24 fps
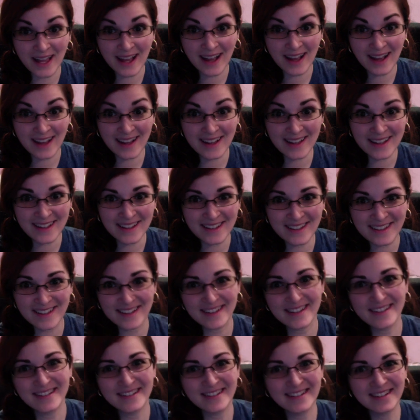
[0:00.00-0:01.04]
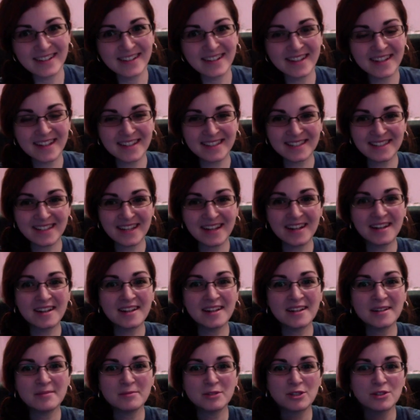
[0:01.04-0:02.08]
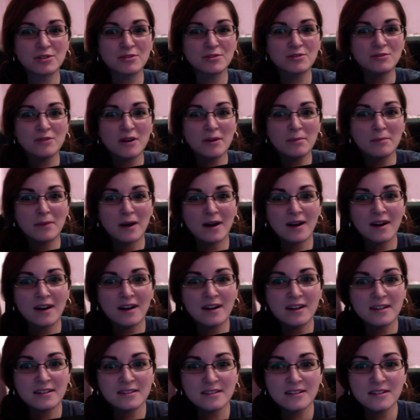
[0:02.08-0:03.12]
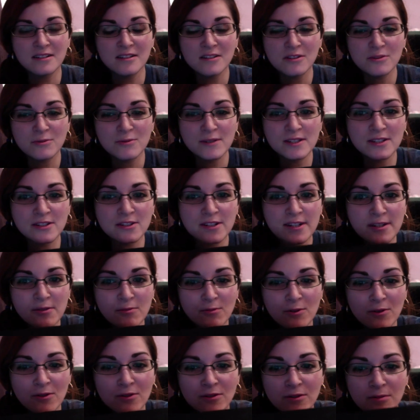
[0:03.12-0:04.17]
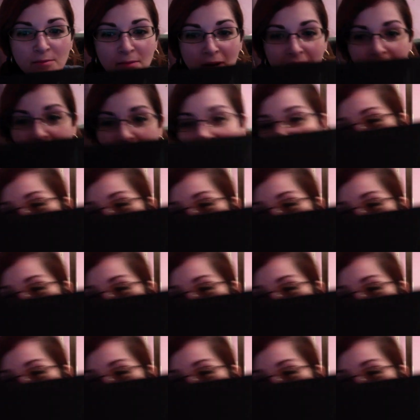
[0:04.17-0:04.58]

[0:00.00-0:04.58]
Hi! It's time to unbox another Wizarding World box.